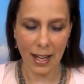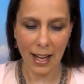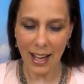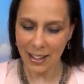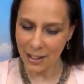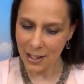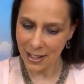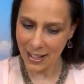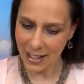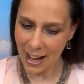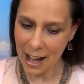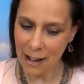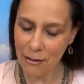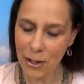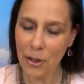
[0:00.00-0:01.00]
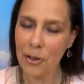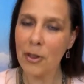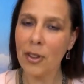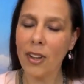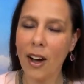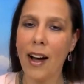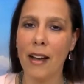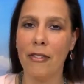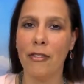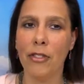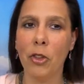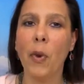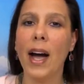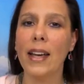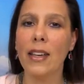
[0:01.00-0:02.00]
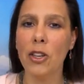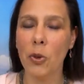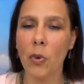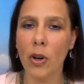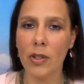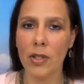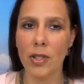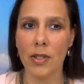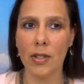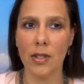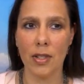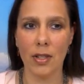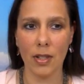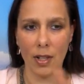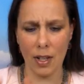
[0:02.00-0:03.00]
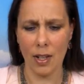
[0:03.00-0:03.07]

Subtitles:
and you can have your life the way you want it.